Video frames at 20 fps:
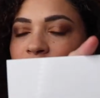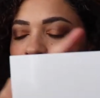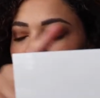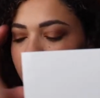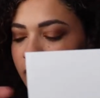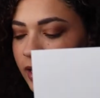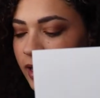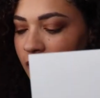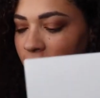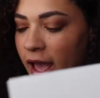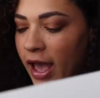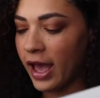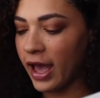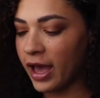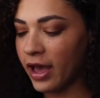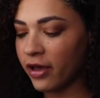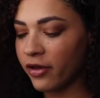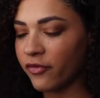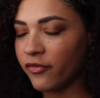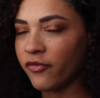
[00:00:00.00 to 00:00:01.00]
one in
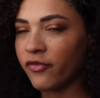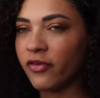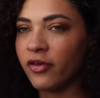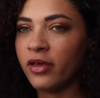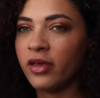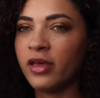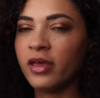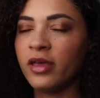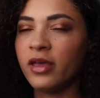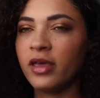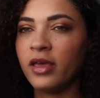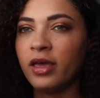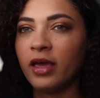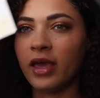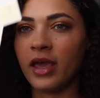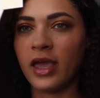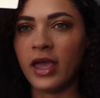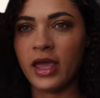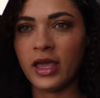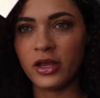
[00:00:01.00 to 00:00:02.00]
half
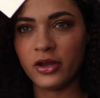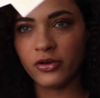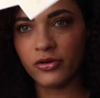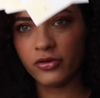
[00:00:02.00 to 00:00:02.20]
and